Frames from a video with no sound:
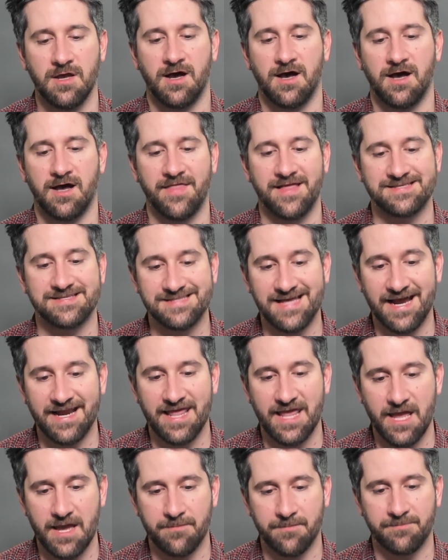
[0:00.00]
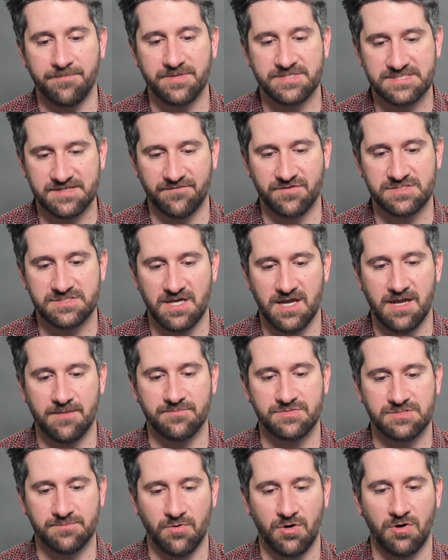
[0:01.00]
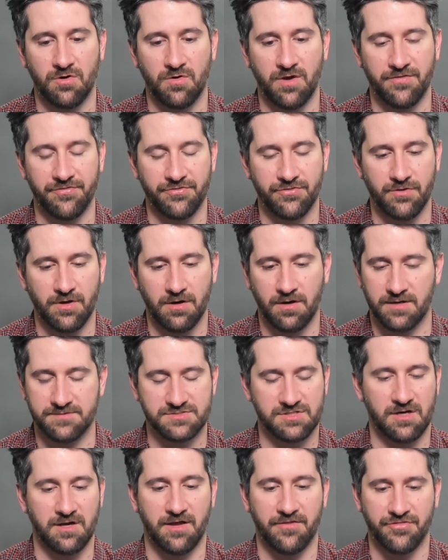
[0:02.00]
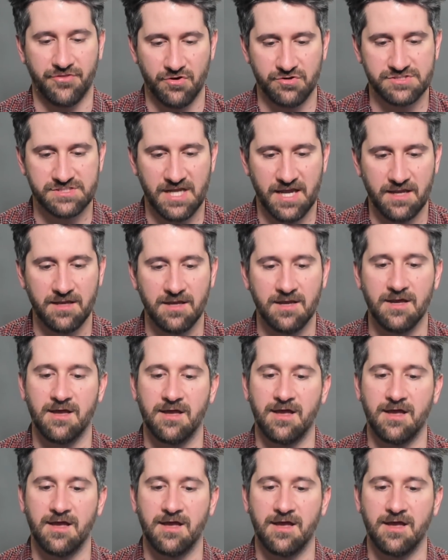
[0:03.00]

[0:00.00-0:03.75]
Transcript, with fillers: Uh, that's 9 a.m. Pacific time tomorrow on, or, uh, sorry, on Thursday.